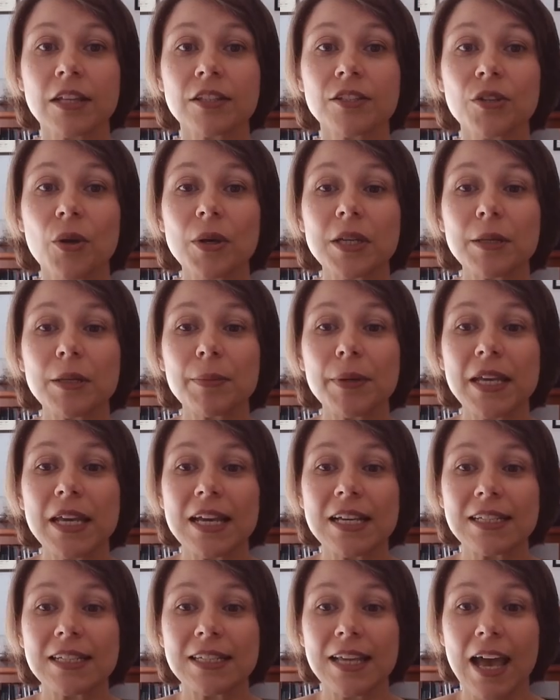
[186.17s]
It's going to
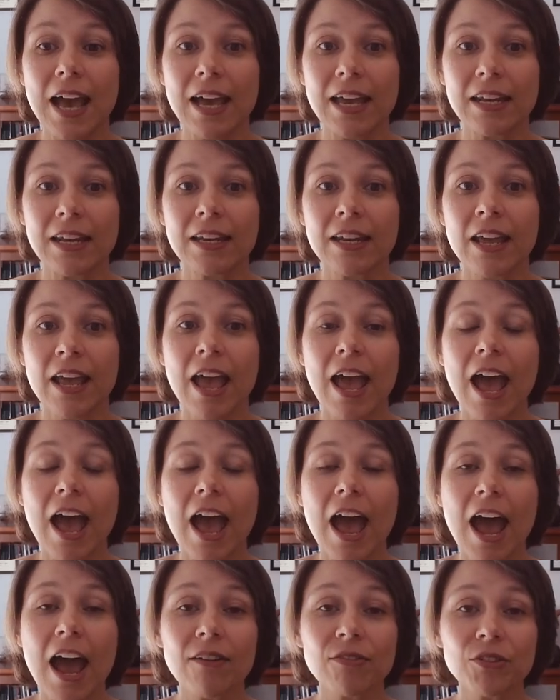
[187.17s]
be 10.
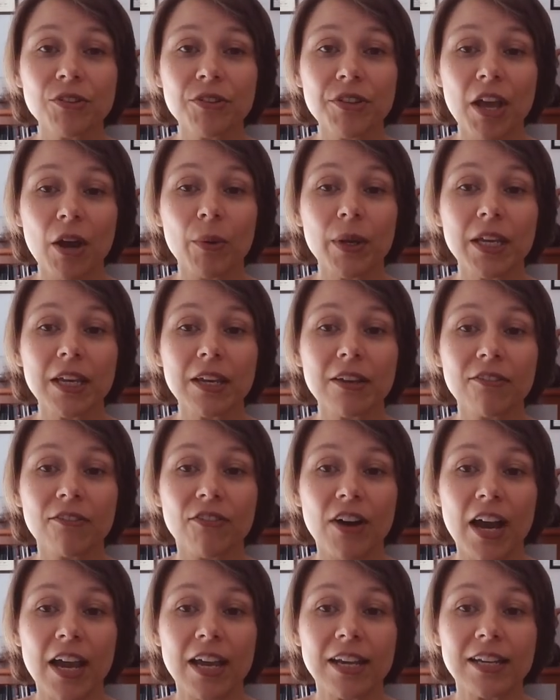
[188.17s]
After that, we can
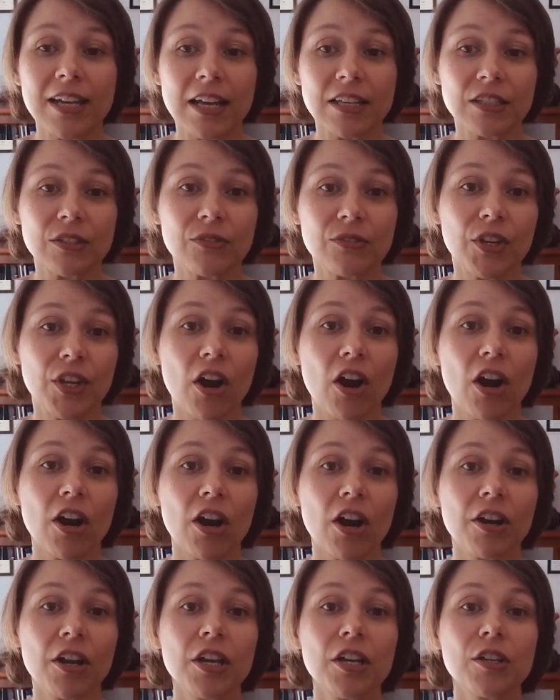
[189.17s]
find
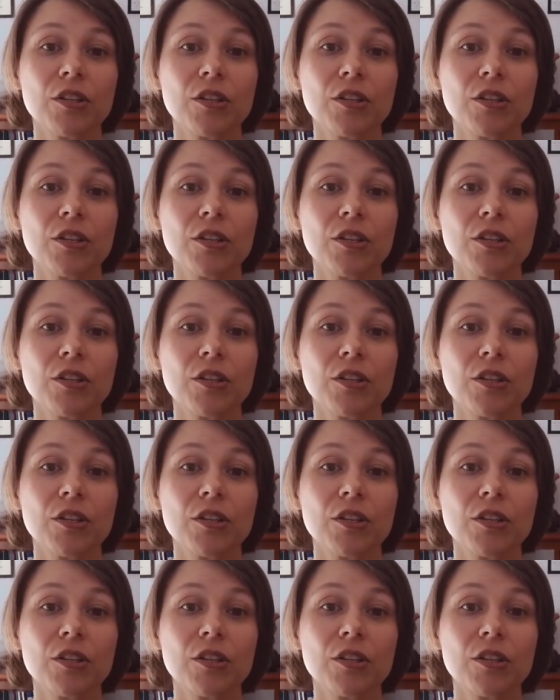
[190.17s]
SVR.